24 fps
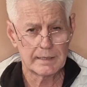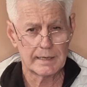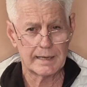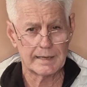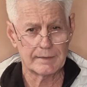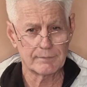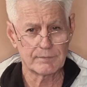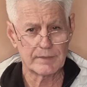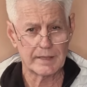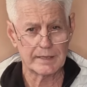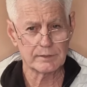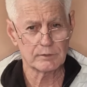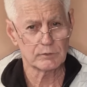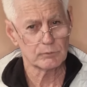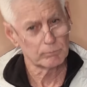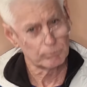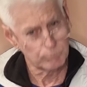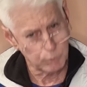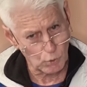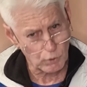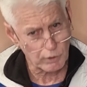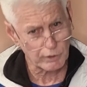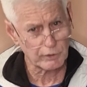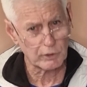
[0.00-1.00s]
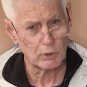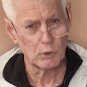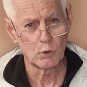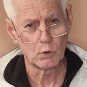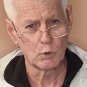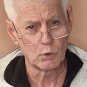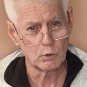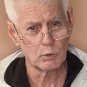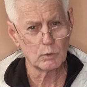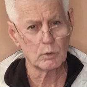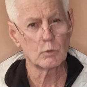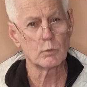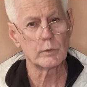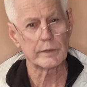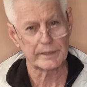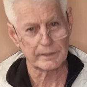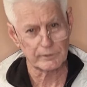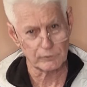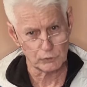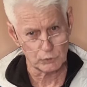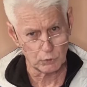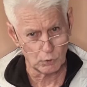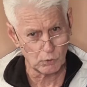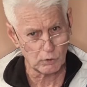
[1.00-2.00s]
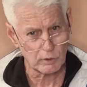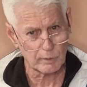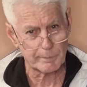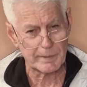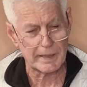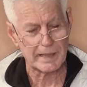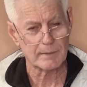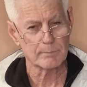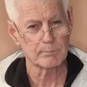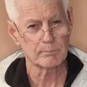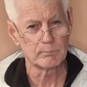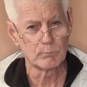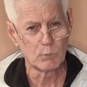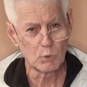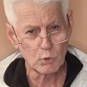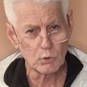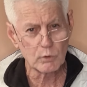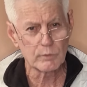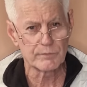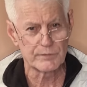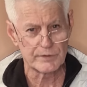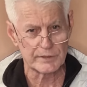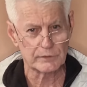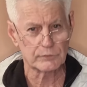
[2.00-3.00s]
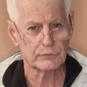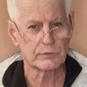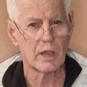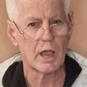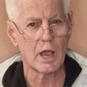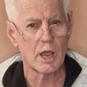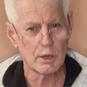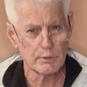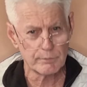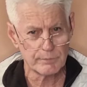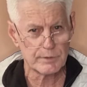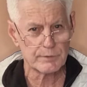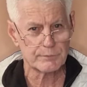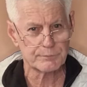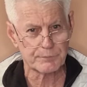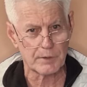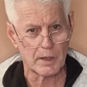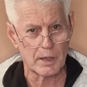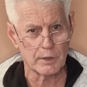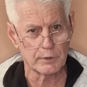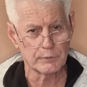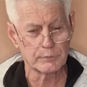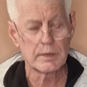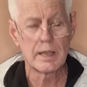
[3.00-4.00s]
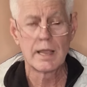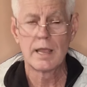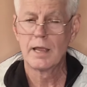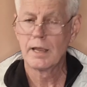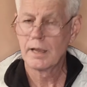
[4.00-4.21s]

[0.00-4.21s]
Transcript: and then book a call. We can talk about more of this over the phone.